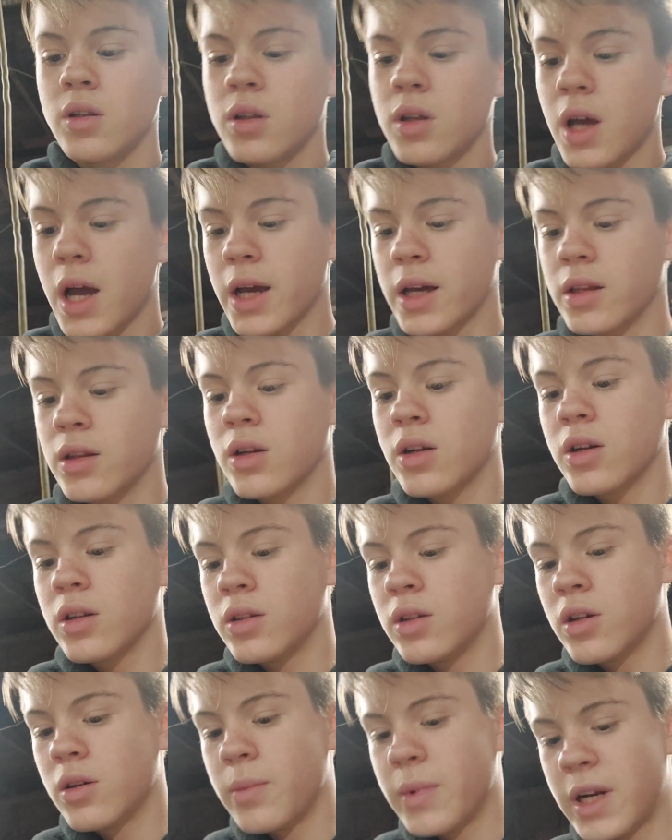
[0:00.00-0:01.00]
I can learn a
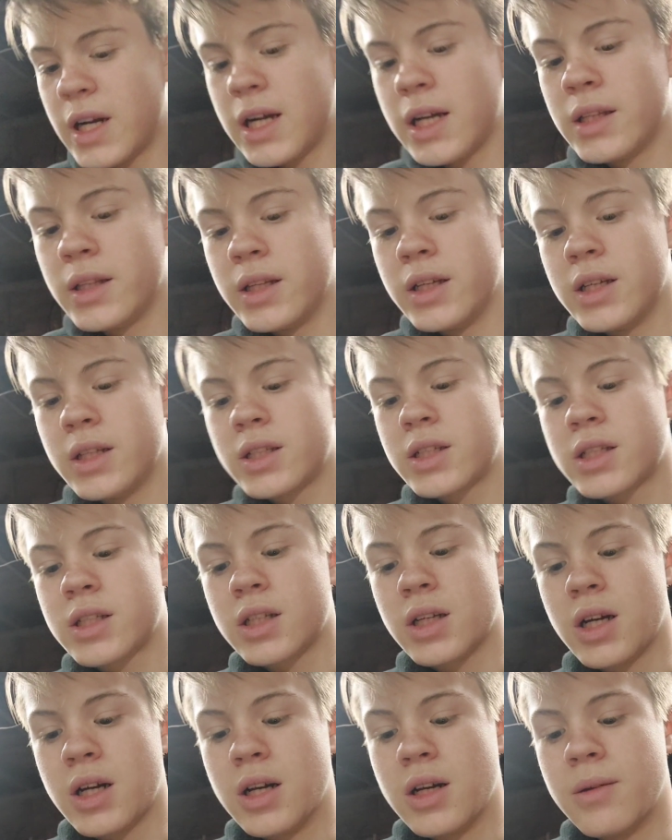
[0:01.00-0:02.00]
little bit on this.
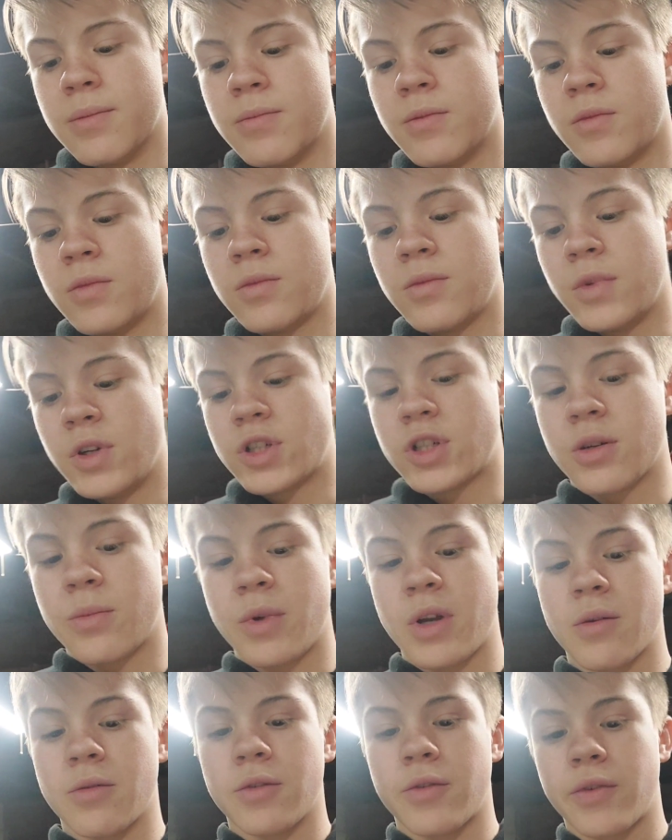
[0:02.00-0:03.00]
Um, we should be
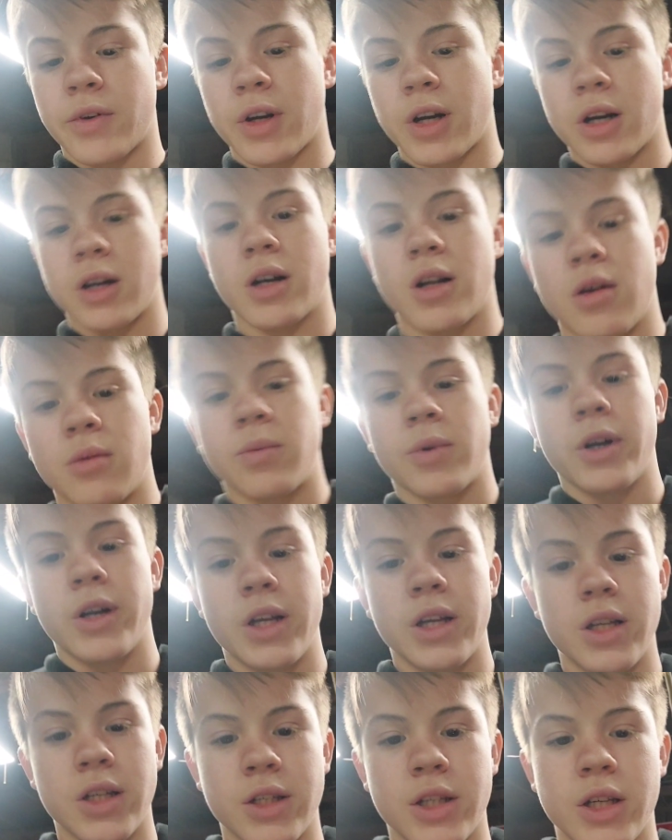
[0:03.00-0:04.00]
able to figure it out pretty
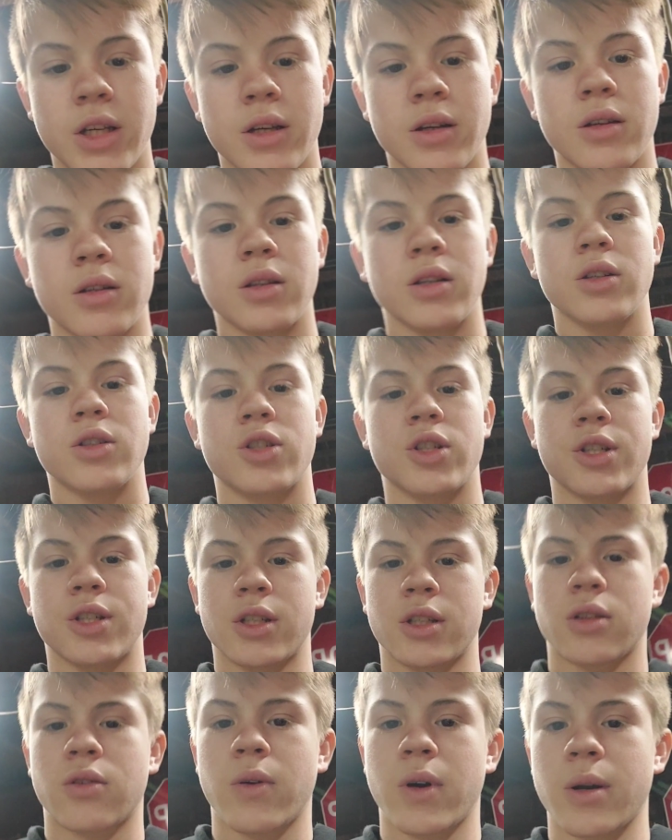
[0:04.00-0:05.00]
easy. There's just
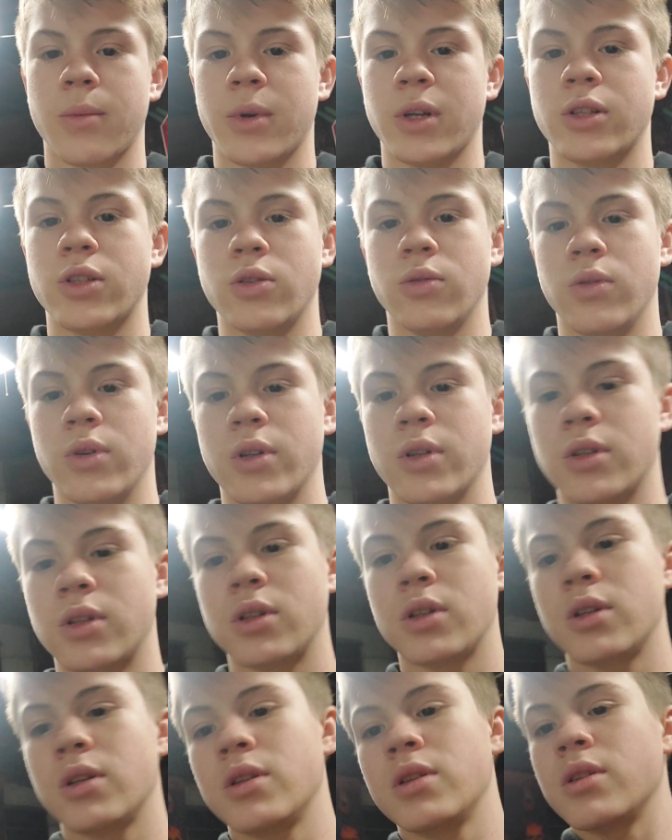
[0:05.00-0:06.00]
quite a bit to it
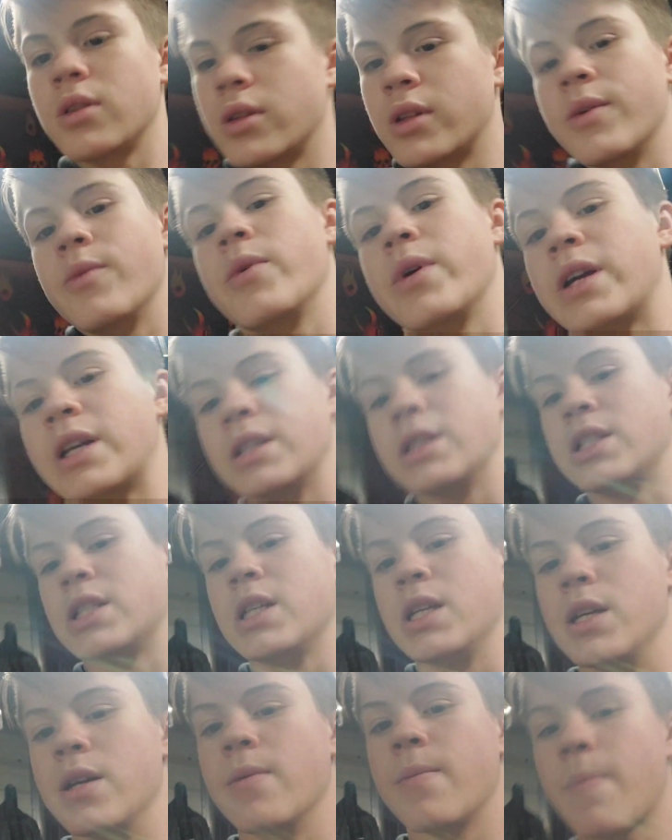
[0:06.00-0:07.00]
that we can
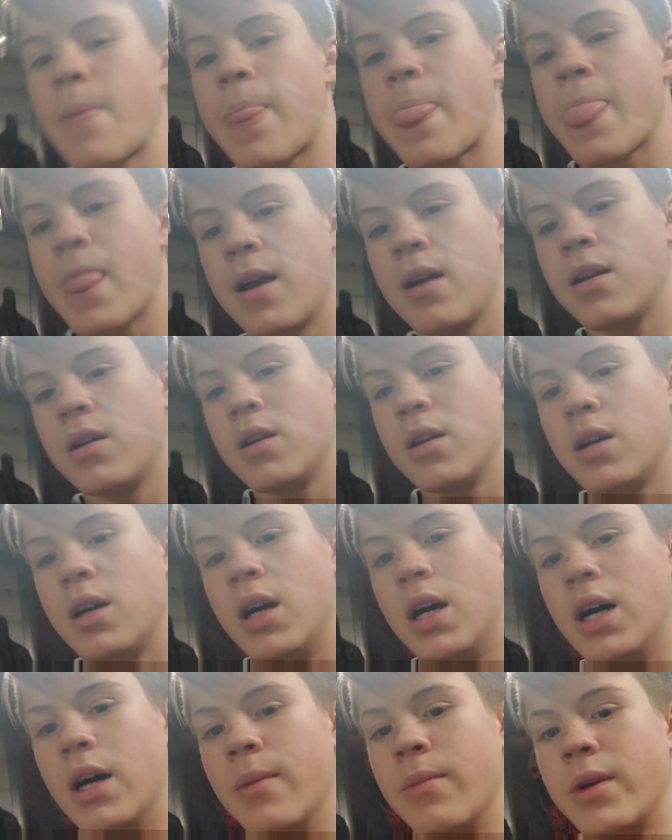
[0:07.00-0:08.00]
see.
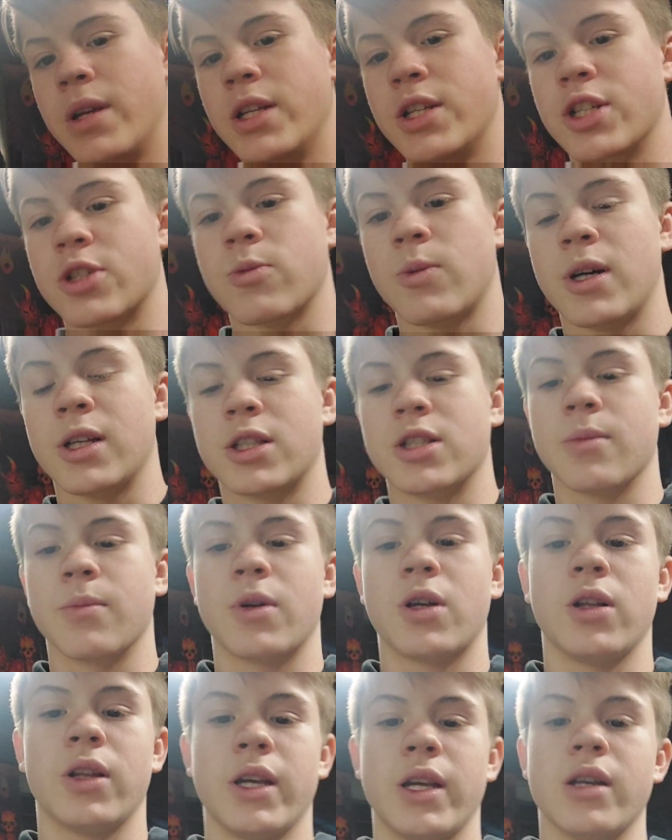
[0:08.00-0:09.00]
Um, he just wants them
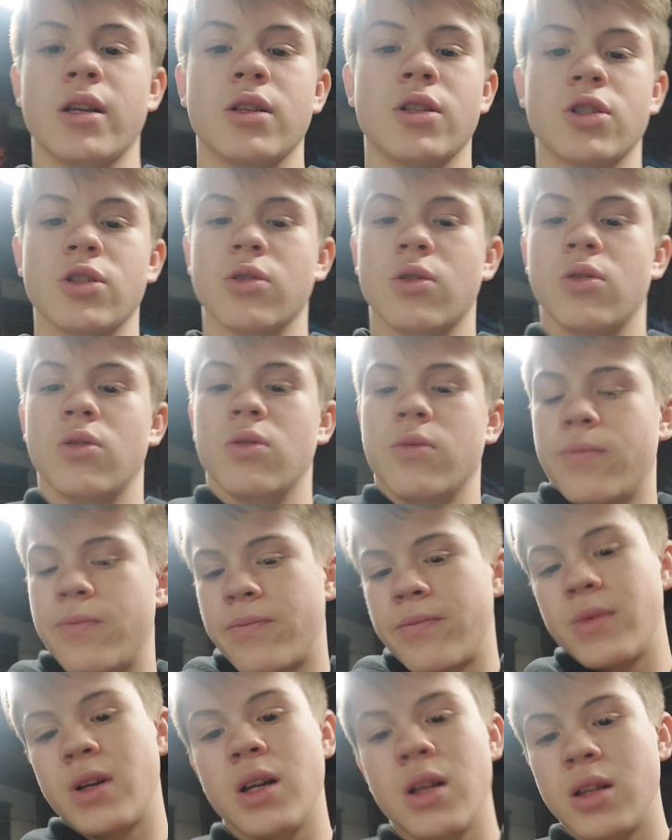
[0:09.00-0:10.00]
cleaned, so
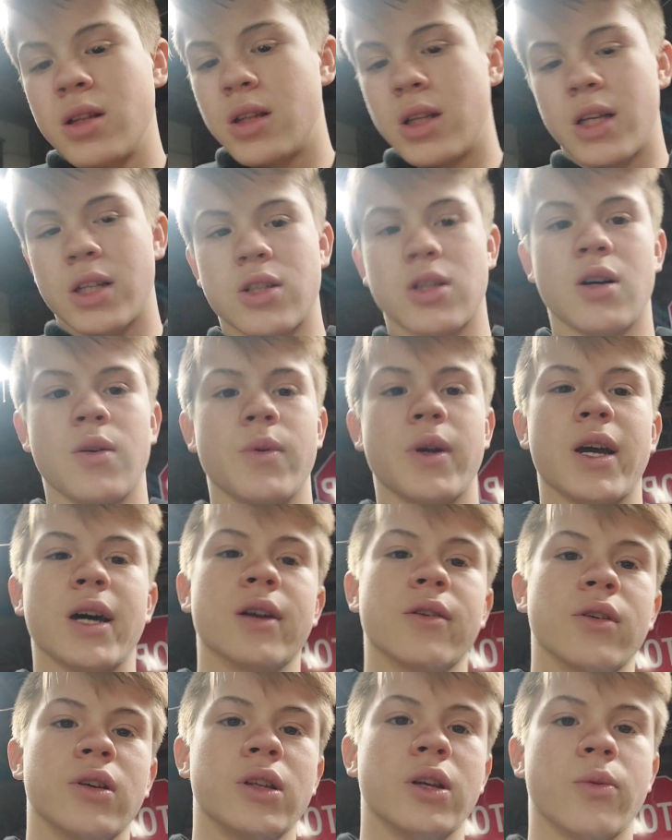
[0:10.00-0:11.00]
that's all we got to
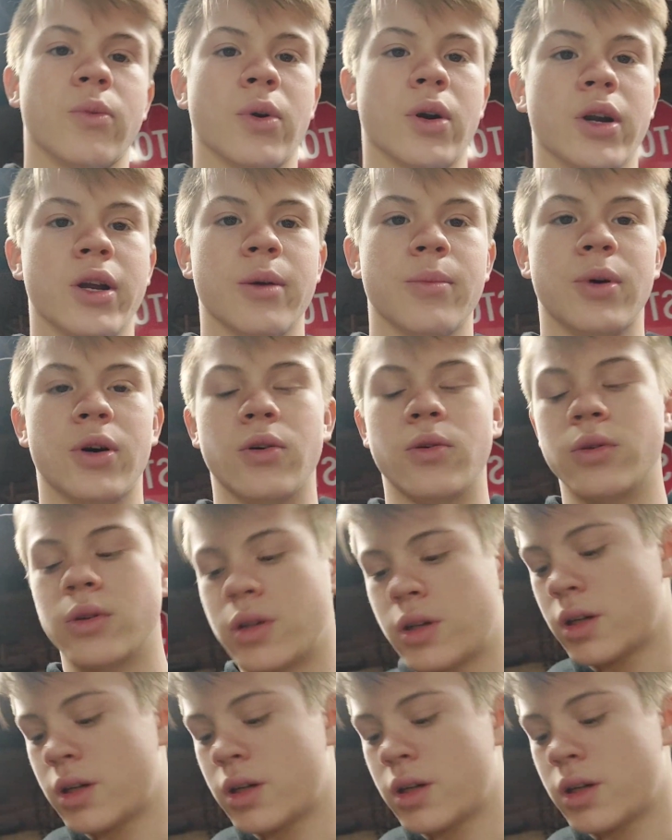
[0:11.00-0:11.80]
really worry about.